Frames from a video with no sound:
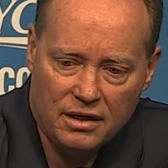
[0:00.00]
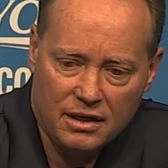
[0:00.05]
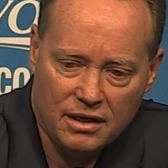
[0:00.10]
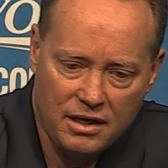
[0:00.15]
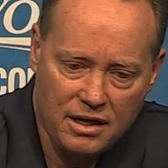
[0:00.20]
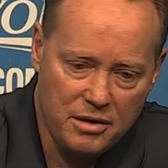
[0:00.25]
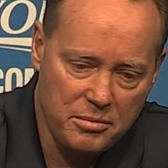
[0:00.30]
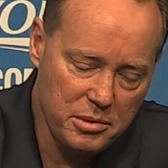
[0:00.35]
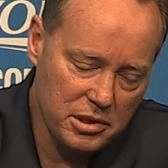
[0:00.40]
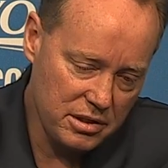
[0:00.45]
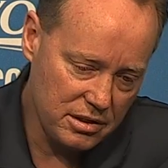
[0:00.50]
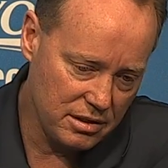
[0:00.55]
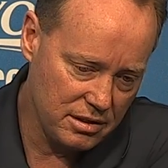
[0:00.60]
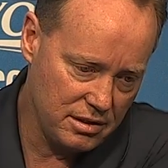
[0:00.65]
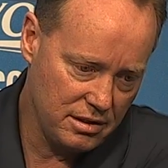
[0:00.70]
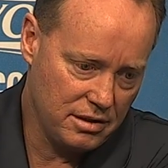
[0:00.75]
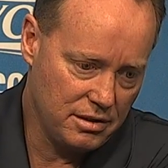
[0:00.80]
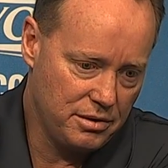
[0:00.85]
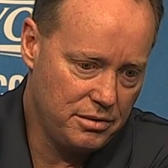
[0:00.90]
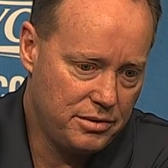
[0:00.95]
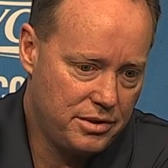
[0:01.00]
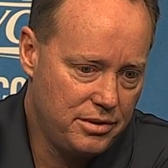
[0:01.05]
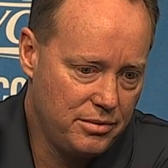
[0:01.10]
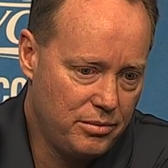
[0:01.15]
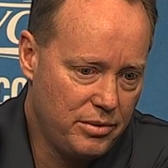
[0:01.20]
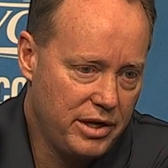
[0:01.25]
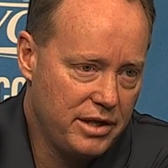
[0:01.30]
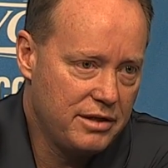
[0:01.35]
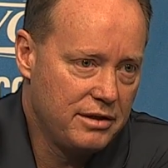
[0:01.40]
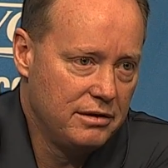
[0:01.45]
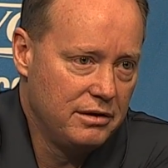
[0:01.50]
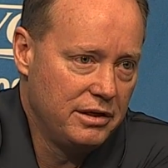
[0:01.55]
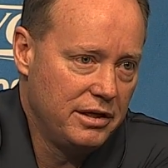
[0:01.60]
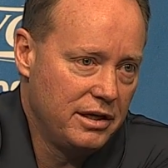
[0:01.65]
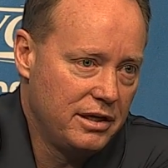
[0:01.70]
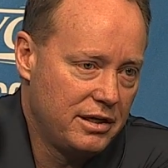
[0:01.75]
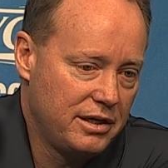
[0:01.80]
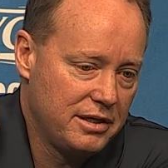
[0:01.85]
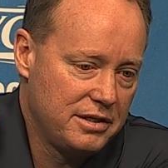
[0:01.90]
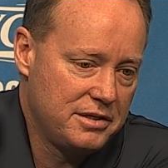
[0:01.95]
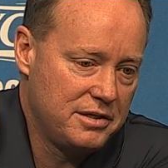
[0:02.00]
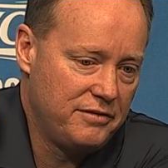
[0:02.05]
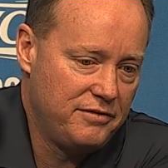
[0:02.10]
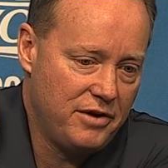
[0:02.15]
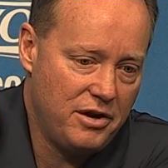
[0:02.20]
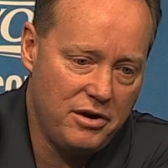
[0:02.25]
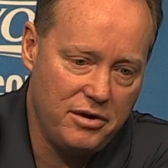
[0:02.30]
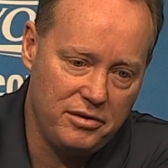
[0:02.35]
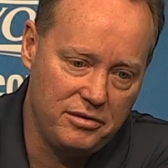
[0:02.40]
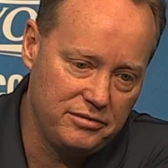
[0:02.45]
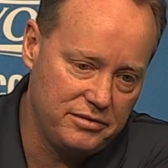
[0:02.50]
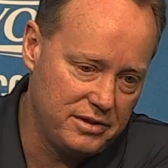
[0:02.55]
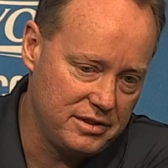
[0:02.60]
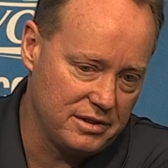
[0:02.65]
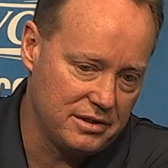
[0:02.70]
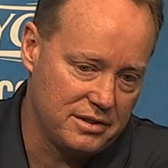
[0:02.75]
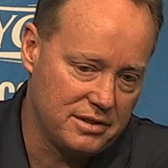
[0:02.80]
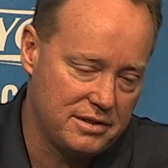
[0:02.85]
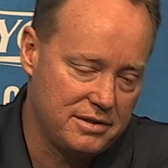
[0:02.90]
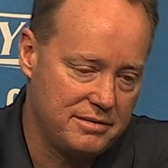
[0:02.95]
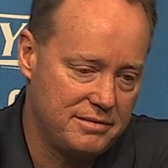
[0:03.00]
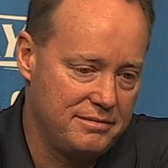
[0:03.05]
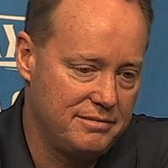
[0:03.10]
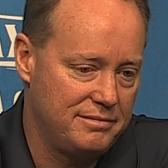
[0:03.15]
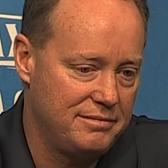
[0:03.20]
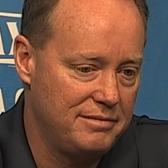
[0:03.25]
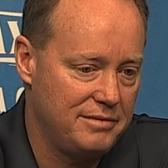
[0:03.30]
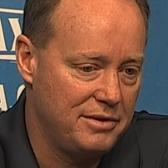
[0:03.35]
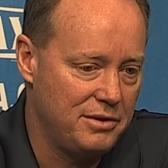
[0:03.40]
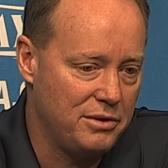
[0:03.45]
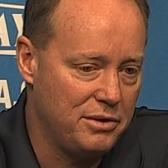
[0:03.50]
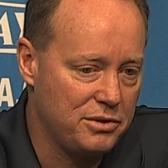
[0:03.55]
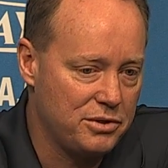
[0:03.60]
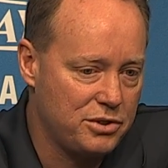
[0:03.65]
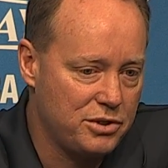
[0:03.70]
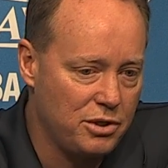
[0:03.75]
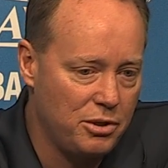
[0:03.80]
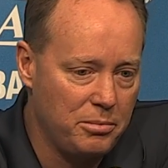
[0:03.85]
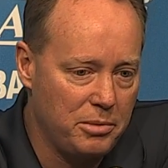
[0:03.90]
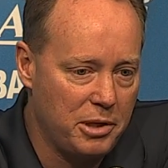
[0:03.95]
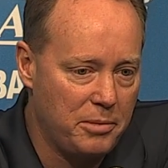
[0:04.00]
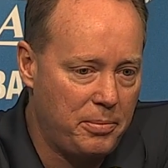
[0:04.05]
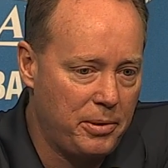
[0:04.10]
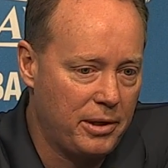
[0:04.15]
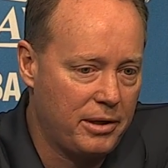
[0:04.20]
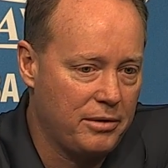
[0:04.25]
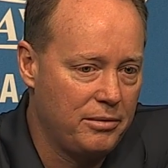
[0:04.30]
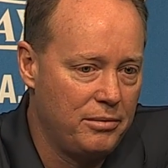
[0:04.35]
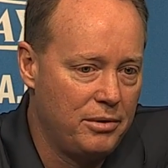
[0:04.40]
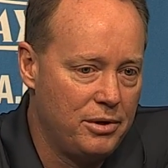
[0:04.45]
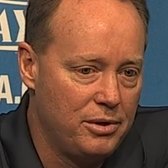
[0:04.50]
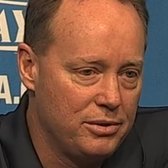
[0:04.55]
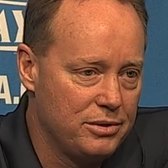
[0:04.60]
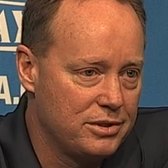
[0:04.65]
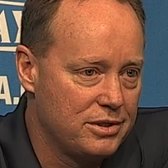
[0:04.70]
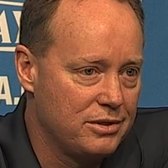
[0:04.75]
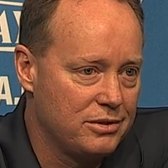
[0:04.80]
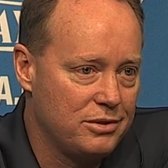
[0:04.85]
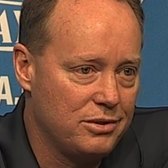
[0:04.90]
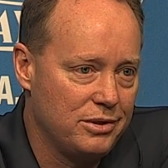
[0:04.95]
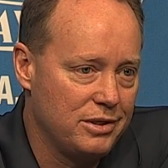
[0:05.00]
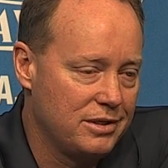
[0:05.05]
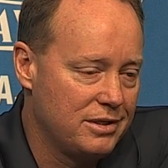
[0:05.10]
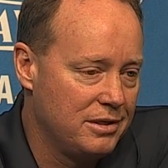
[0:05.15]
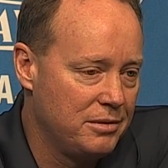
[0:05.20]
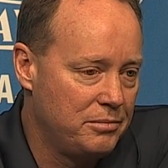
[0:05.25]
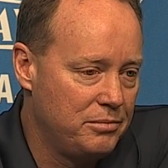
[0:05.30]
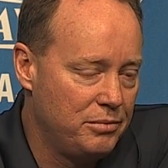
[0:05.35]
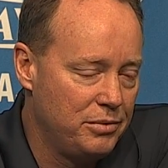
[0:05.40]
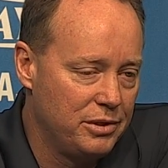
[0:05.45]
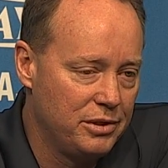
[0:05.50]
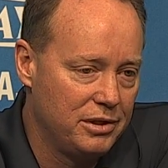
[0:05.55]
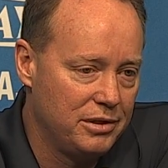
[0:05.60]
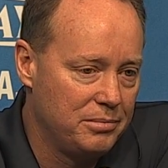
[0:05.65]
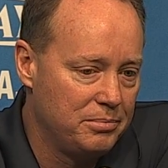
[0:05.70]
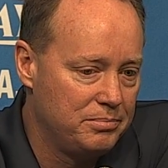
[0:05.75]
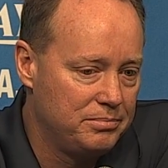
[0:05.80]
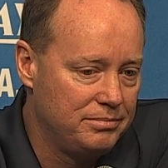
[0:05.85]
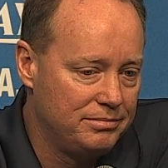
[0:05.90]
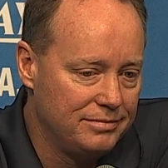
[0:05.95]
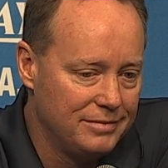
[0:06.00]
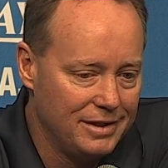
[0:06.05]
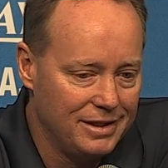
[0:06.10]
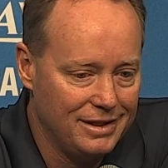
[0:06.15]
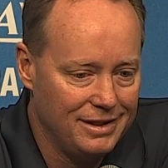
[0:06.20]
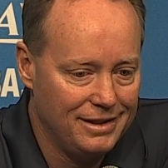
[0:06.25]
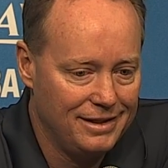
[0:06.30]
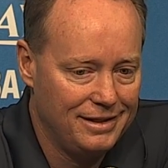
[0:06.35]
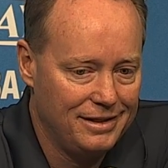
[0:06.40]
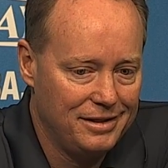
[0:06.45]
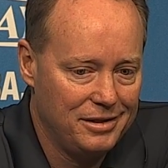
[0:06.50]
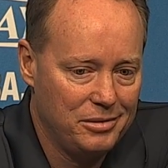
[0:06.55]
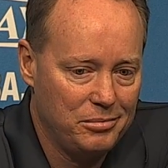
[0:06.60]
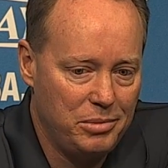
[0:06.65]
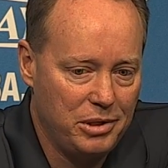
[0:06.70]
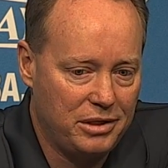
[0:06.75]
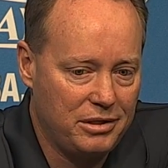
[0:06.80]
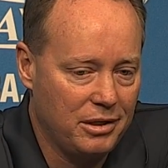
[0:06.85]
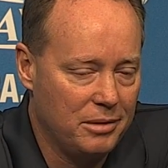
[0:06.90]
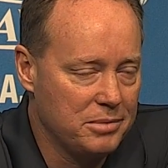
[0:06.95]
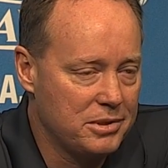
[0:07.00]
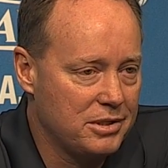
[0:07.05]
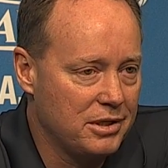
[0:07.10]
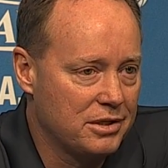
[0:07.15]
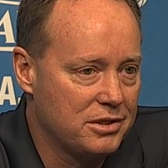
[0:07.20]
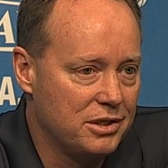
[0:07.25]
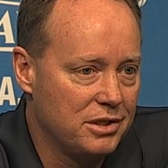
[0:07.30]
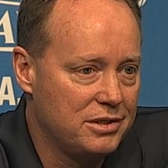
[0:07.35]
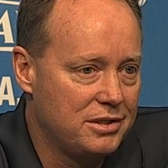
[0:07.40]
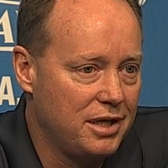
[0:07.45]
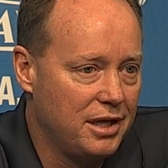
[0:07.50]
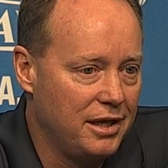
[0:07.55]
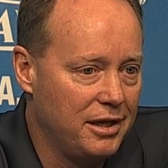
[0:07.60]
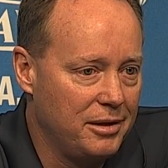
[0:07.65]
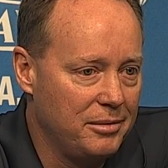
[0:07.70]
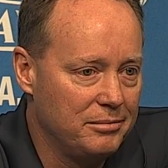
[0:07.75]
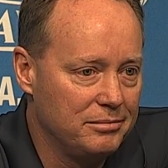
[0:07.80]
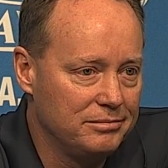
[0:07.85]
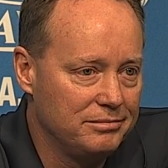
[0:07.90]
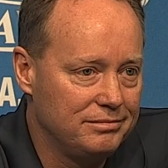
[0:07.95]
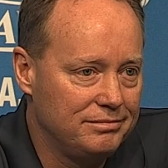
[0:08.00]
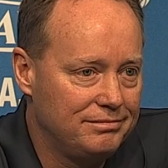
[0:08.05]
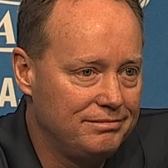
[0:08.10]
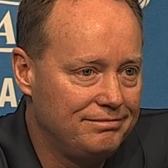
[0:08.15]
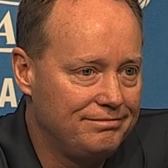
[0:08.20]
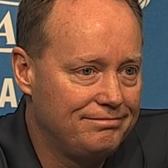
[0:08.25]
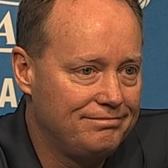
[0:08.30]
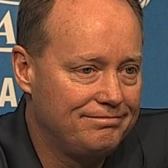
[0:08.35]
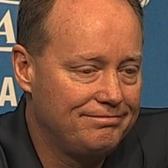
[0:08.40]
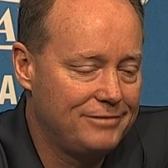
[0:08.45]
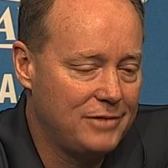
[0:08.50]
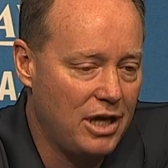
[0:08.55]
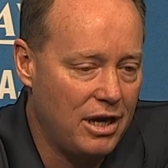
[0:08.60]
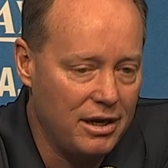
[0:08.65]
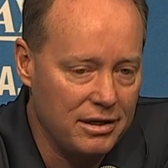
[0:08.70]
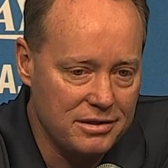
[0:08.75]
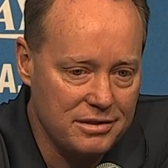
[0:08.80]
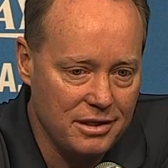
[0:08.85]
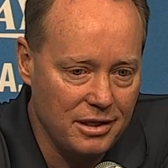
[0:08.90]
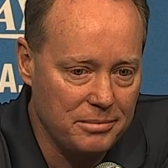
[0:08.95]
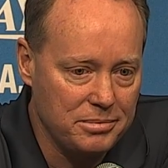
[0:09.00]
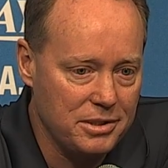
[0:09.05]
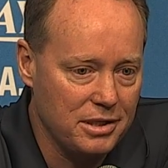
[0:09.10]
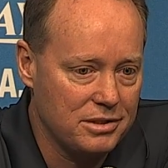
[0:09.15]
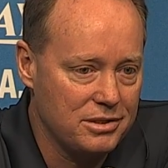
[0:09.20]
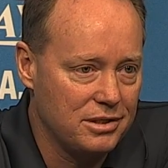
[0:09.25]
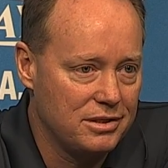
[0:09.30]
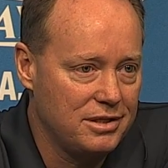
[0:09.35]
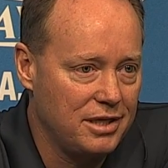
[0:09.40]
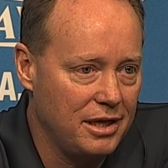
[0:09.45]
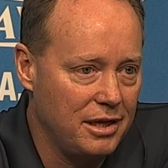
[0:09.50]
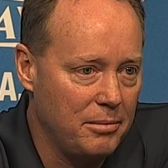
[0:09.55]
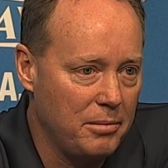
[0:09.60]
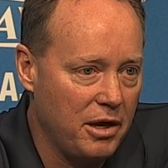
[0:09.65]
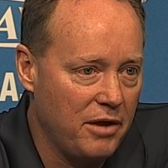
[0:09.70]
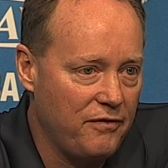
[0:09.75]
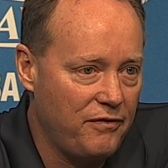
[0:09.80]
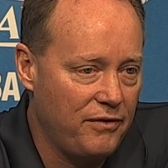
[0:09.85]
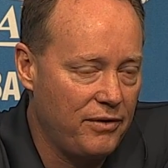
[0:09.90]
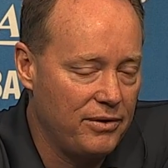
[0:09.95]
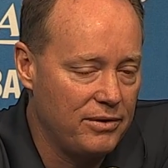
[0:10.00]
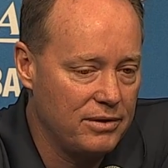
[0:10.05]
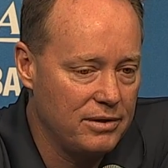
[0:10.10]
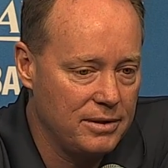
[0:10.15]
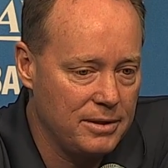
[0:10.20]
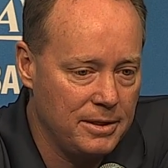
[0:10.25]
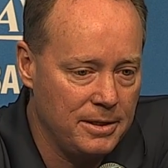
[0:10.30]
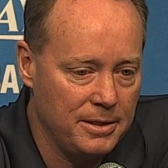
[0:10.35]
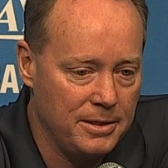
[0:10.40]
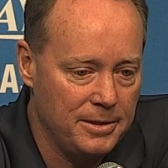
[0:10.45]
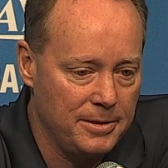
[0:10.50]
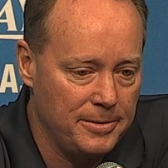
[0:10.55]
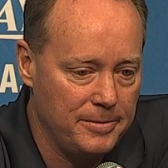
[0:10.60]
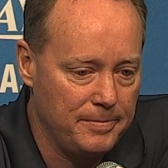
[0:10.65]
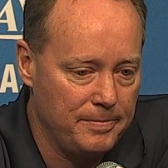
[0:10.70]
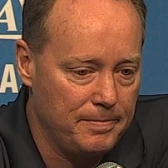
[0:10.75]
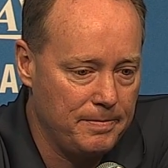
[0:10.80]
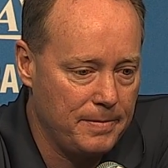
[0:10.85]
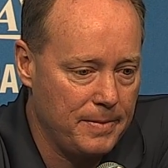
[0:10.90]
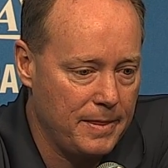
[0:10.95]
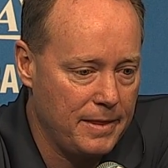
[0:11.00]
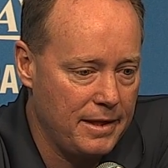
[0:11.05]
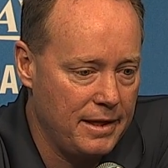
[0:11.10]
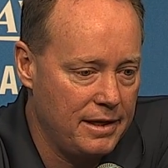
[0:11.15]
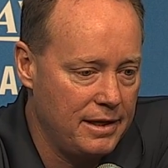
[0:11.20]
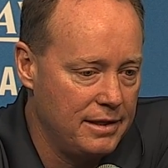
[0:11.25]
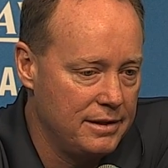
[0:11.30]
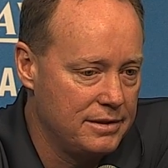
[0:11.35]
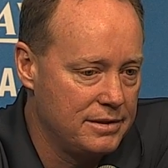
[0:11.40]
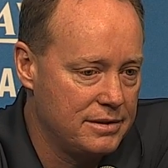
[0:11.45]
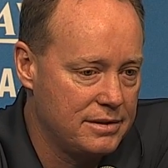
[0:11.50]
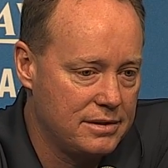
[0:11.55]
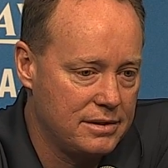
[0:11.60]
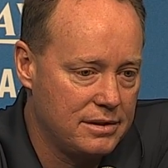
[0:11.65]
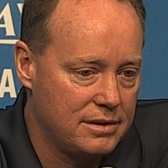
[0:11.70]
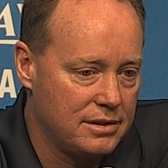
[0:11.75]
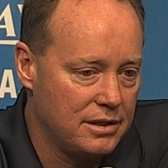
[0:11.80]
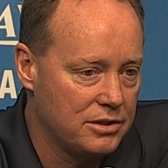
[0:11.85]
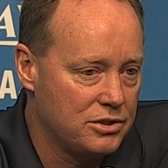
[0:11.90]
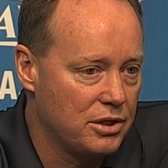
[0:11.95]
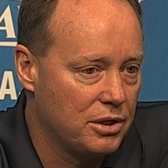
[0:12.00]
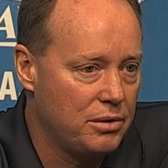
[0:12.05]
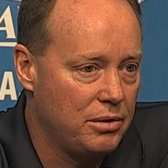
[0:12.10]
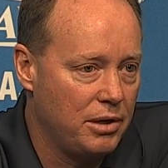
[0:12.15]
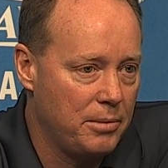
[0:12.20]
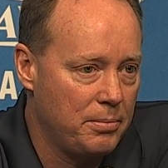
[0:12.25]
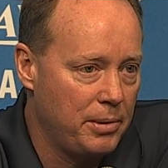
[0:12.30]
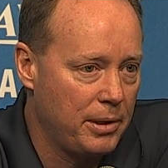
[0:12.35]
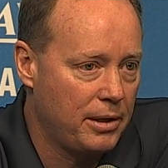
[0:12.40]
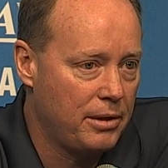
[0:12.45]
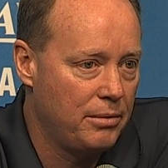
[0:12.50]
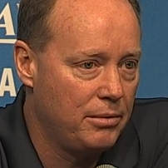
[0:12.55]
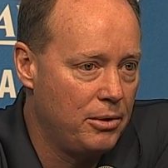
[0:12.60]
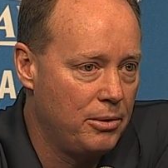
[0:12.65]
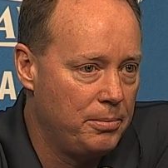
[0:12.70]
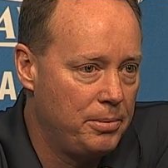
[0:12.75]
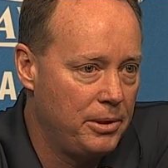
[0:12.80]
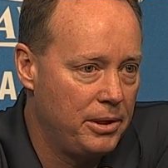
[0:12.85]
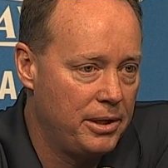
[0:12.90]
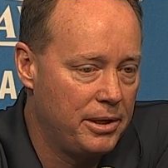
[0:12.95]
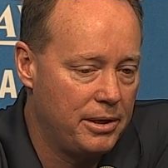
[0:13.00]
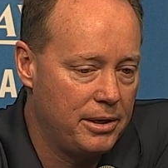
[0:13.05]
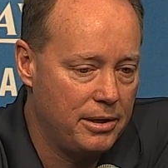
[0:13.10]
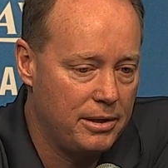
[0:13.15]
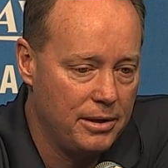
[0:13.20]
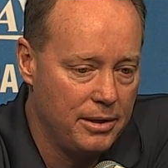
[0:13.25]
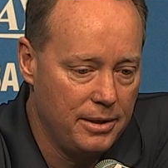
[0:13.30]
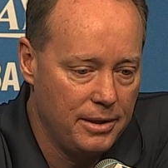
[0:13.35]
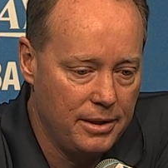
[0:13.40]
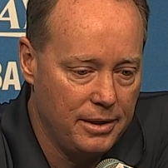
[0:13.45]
Yeah, Yeah, I mean, you know, the way the league has evolved is, you know, there's so many pick and rolls, so it really becomes such a team concept, such a team effort, and he's such a great pick and roll player.